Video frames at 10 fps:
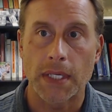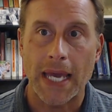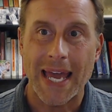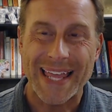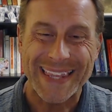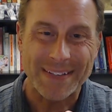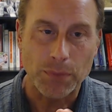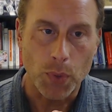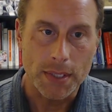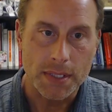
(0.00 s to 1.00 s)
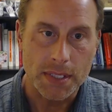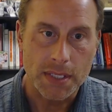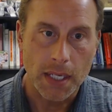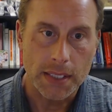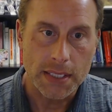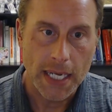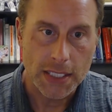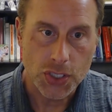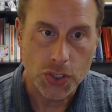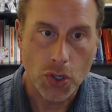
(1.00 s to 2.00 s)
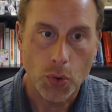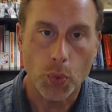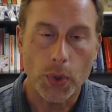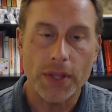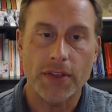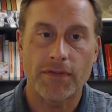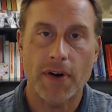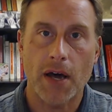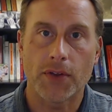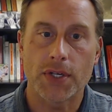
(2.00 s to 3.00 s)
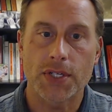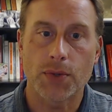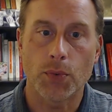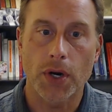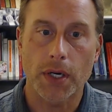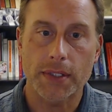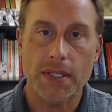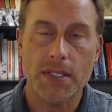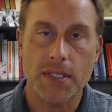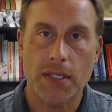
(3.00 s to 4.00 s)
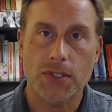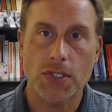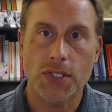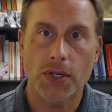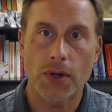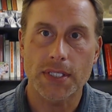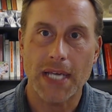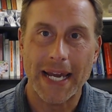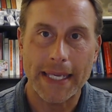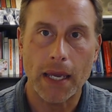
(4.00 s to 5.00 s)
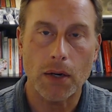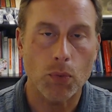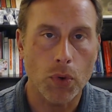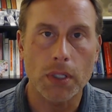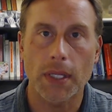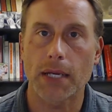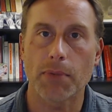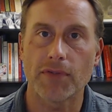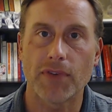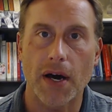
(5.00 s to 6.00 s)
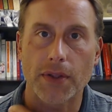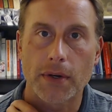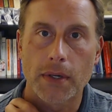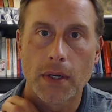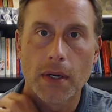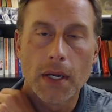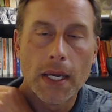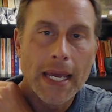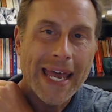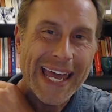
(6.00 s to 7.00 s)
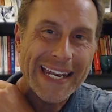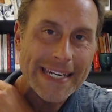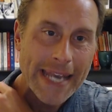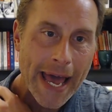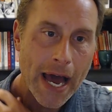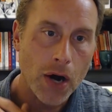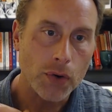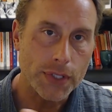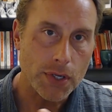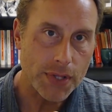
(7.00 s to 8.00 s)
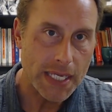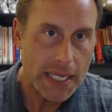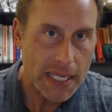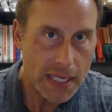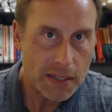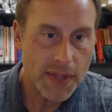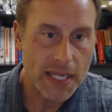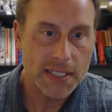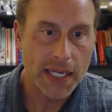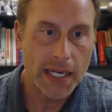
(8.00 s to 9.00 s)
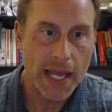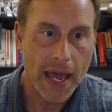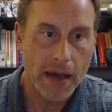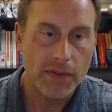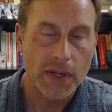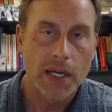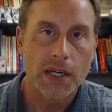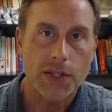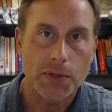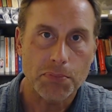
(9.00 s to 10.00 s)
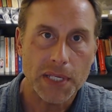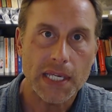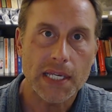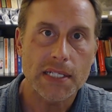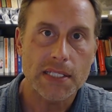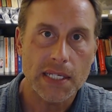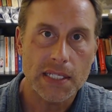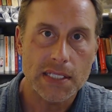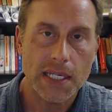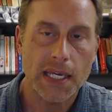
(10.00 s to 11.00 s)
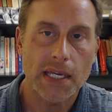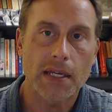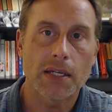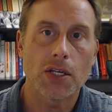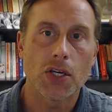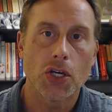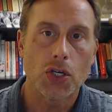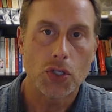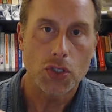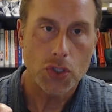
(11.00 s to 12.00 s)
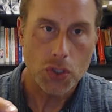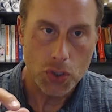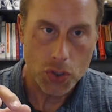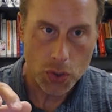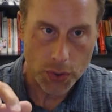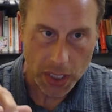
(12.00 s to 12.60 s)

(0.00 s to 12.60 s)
And then once the son decides to go with the father into the work, then the son starts to notice, I can't work like my father. And now, near the end of that second half, the piece gets in to the